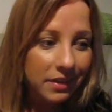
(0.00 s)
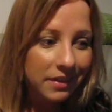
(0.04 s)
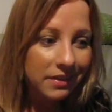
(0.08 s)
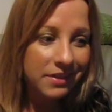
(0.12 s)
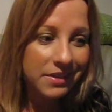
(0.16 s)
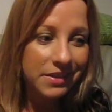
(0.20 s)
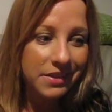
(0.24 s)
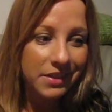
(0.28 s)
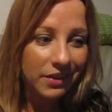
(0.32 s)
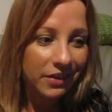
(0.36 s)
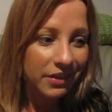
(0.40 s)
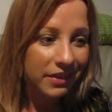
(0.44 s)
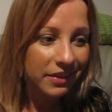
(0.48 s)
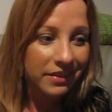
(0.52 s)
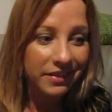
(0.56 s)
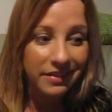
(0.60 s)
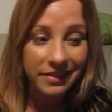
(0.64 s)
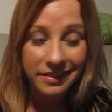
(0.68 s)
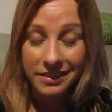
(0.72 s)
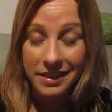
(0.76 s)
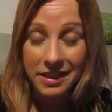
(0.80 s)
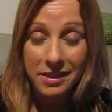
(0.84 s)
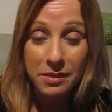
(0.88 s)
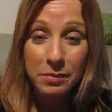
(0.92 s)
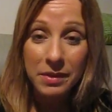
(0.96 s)
So
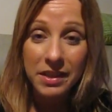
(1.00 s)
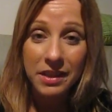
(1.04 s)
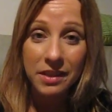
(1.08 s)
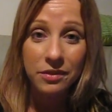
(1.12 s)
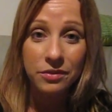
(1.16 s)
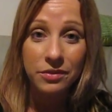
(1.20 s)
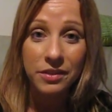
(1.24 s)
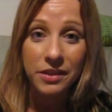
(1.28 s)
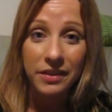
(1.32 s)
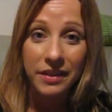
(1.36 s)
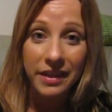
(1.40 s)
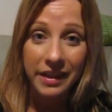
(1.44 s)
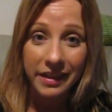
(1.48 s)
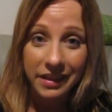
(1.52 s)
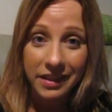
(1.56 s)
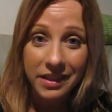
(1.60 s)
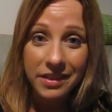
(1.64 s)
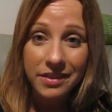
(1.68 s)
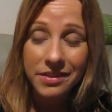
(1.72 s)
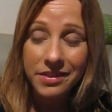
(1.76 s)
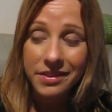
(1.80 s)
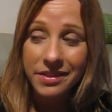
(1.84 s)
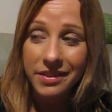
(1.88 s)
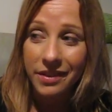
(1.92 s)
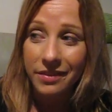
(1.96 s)
there's been a few
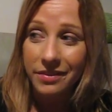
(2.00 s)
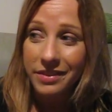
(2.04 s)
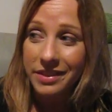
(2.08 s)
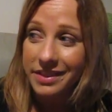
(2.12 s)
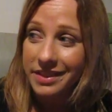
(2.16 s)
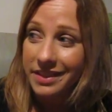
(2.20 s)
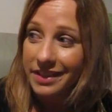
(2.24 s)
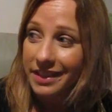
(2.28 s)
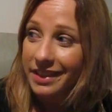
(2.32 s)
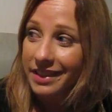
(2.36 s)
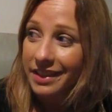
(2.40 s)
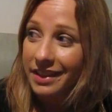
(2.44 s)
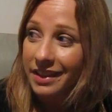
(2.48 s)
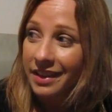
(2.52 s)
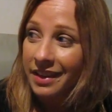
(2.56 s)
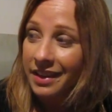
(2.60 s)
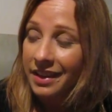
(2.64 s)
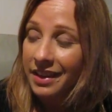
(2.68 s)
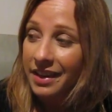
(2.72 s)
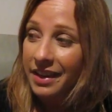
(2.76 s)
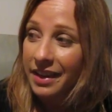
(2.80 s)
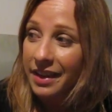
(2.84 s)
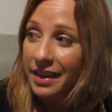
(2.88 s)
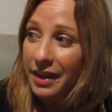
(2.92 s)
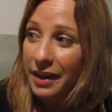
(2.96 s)
negatives, obviously.
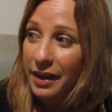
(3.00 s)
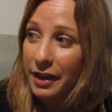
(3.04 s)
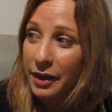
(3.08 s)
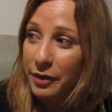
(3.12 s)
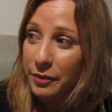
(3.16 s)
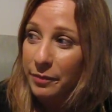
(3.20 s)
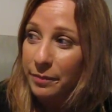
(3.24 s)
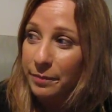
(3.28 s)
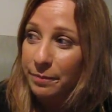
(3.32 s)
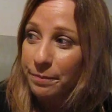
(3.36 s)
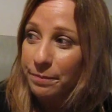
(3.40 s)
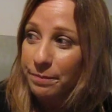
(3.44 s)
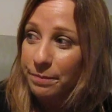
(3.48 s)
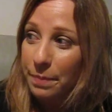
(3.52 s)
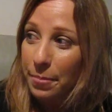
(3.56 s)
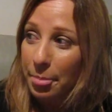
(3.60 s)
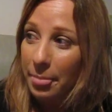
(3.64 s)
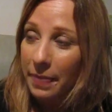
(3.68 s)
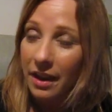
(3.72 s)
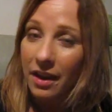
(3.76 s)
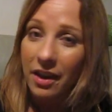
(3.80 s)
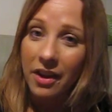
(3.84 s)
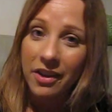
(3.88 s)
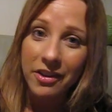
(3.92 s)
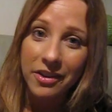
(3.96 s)
I
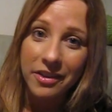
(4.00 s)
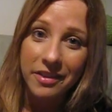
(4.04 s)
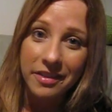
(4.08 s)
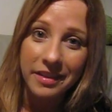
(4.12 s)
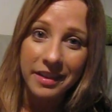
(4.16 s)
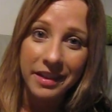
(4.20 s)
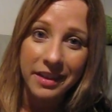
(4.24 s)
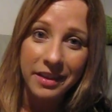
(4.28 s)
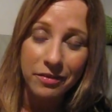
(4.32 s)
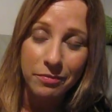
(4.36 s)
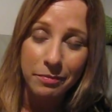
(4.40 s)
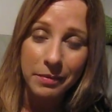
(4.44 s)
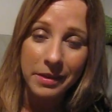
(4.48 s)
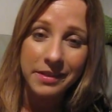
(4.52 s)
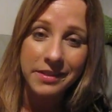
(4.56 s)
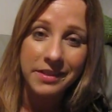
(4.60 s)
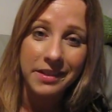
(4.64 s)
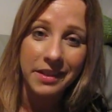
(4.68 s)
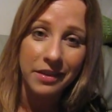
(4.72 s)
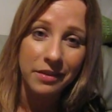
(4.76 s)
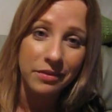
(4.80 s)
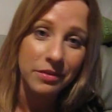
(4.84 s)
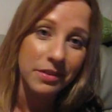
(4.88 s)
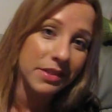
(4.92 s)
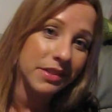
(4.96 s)
don't think of
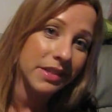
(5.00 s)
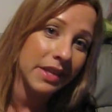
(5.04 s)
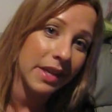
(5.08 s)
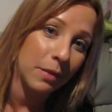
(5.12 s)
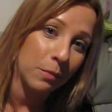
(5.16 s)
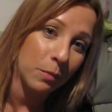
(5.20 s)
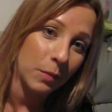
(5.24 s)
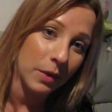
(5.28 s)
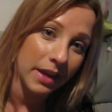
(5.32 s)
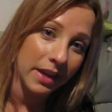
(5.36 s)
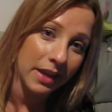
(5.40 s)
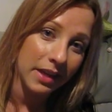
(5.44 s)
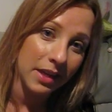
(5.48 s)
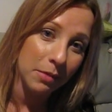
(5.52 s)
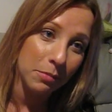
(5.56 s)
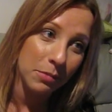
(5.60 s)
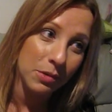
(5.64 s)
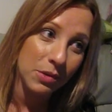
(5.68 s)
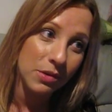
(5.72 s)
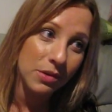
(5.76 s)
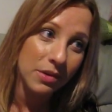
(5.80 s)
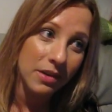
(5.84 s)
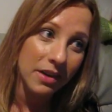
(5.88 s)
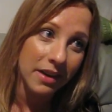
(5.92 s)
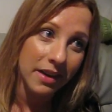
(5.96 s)
myself the same way
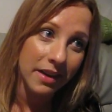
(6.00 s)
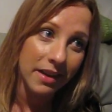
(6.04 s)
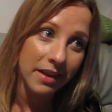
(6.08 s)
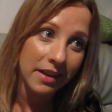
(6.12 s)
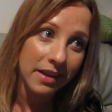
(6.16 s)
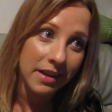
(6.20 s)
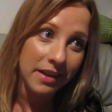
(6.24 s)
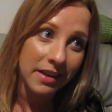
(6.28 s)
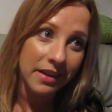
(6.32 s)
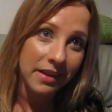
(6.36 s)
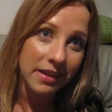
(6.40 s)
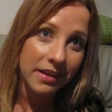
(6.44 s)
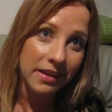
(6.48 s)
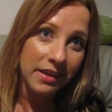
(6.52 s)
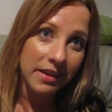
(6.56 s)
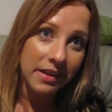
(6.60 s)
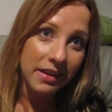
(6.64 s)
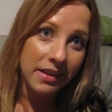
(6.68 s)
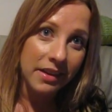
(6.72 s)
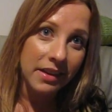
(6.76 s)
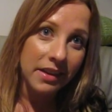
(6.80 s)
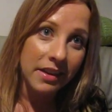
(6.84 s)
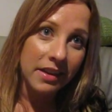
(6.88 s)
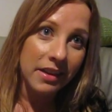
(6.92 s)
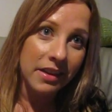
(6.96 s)
anymore. I
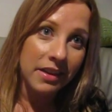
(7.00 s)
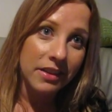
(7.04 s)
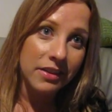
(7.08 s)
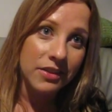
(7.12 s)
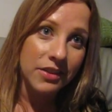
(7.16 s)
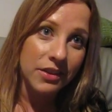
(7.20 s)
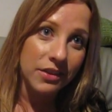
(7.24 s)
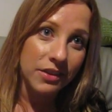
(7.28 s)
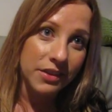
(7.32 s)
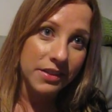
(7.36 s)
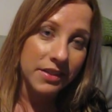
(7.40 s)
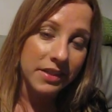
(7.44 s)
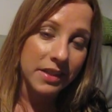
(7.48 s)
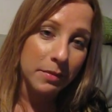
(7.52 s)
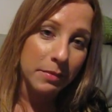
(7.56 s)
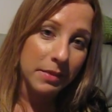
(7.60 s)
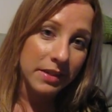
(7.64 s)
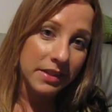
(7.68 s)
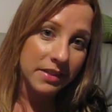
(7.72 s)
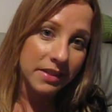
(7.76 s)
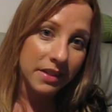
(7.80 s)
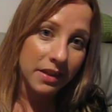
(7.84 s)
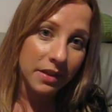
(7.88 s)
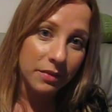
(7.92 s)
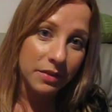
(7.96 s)
do see
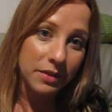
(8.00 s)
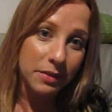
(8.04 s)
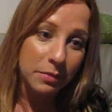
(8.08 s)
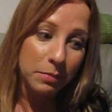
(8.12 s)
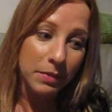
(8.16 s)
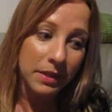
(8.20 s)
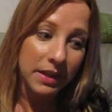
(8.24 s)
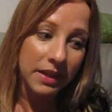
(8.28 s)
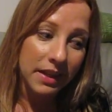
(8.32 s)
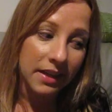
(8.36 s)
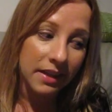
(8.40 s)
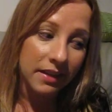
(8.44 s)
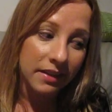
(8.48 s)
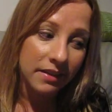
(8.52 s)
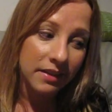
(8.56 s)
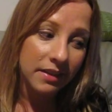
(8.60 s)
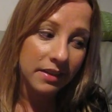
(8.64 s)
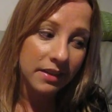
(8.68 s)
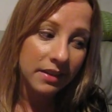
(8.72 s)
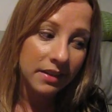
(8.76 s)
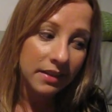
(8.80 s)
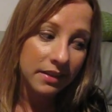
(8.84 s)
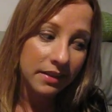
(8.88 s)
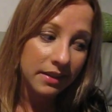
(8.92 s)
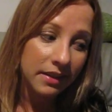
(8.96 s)
myself as being
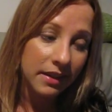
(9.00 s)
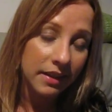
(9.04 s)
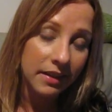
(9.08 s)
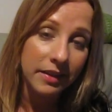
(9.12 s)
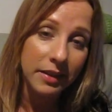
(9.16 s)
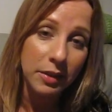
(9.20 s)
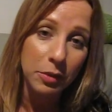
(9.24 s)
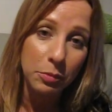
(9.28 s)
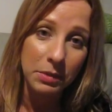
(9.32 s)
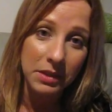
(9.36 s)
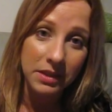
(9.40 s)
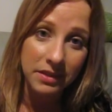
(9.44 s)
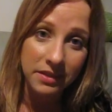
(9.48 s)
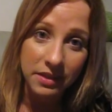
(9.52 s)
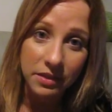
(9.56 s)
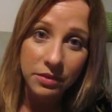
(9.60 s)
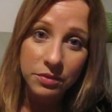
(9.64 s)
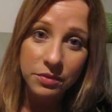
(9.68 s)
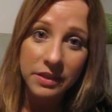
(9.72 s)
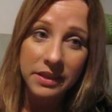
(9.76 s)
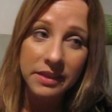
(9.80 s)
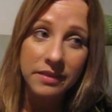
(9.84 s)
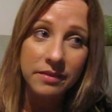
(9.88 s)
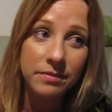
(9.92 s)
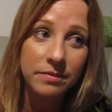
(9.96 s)
a little bit
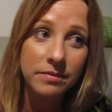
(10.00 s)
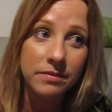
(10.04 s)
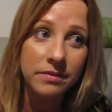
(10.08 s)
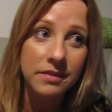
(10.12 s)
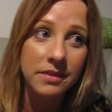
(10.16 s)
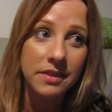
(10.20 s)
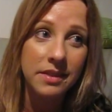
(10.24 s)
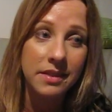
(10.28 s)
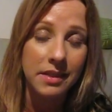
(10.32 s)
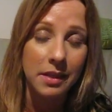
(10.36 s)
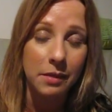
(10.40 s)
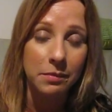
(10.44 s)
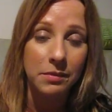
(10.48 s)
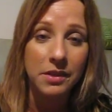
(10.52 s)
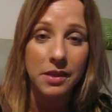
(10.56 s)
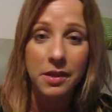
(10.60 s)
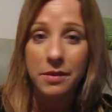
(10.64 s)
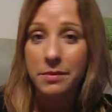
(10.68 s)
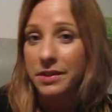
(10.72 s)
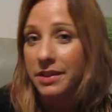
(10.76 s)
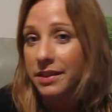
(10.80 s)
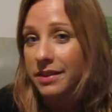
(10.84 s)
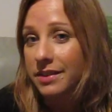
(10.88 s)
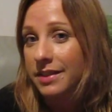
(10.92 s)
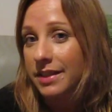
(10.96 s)
different.
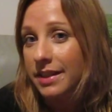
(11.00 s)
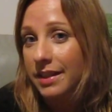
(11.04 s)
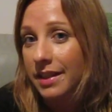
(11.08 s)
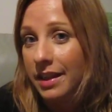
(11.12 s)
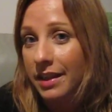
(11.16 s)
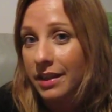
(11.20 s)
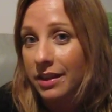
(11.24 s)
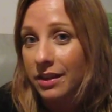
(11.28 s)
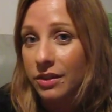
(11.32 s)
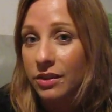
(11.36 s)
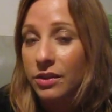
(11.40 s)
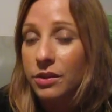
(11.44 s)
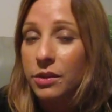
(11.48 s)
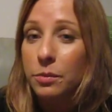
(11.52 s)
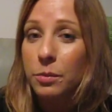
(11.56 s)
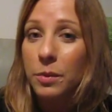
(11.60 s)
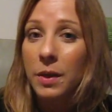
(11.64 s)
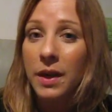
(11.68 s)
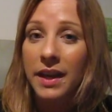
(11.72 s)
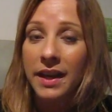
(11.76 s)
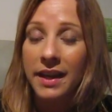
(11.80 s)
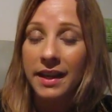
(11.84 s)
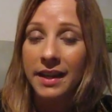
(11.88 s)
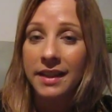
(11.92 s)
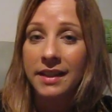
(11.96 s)
Sometimes I see that in a good
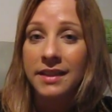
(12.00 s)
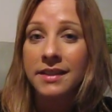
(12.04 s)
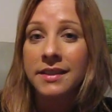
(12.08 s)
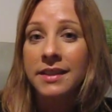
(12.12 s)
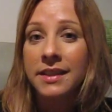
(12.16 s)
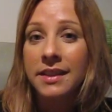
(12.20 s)
way.